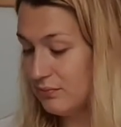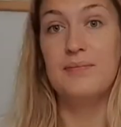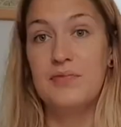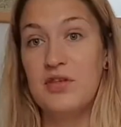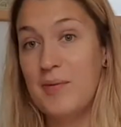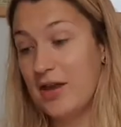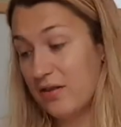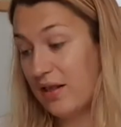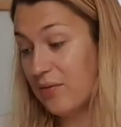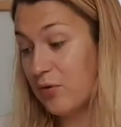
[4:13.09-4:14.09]
So the
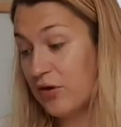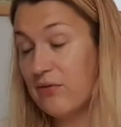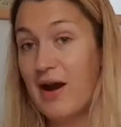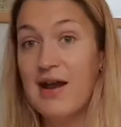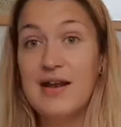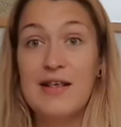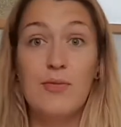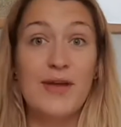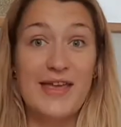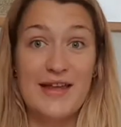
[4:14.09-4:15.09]
second book I read is
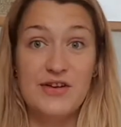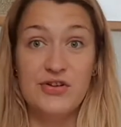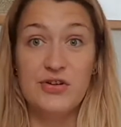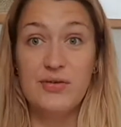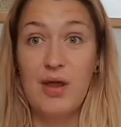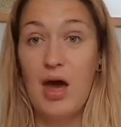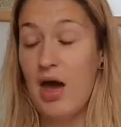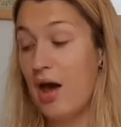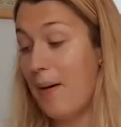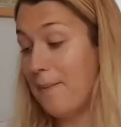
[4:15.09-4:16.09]
on my Kindle,
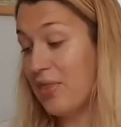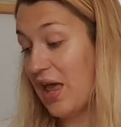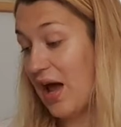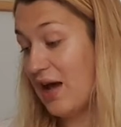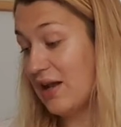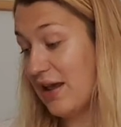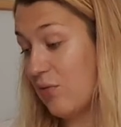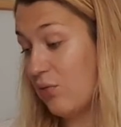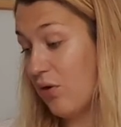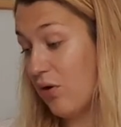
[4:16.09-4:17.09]
and
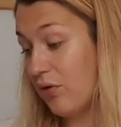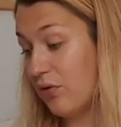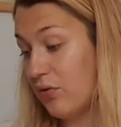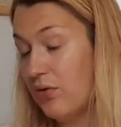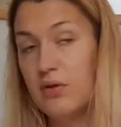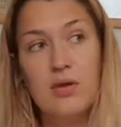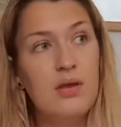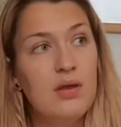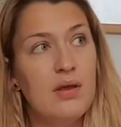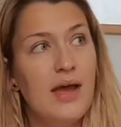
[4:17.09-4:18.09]
it was,
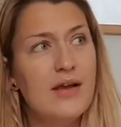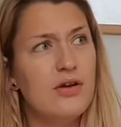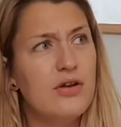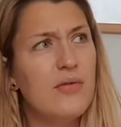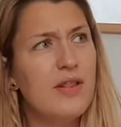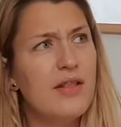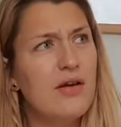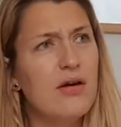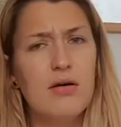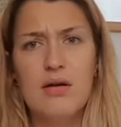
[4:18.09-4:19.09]
hang on, no it's
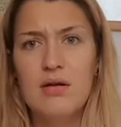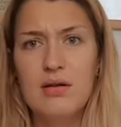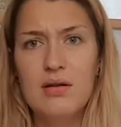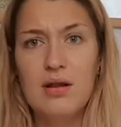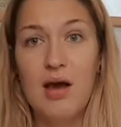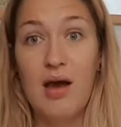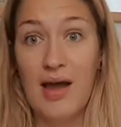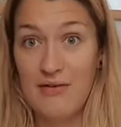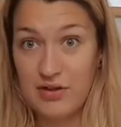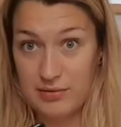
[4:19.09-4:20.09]
not. I
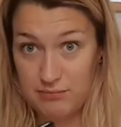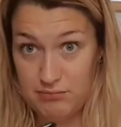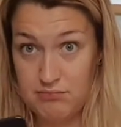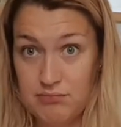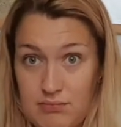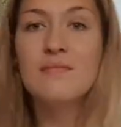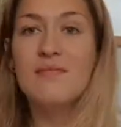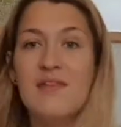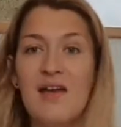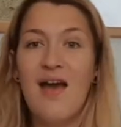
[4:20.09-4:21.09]
have it.
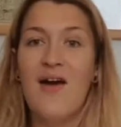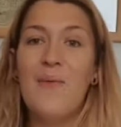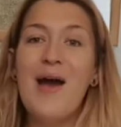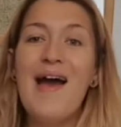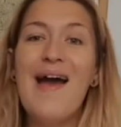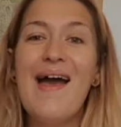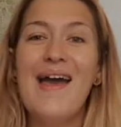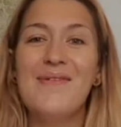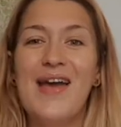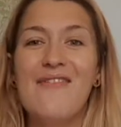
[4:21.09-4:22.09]
Way,
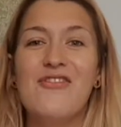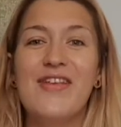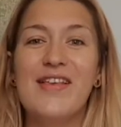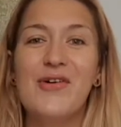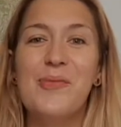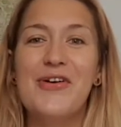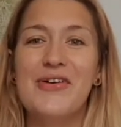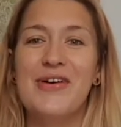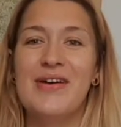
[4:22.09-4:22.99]
we have a physical book.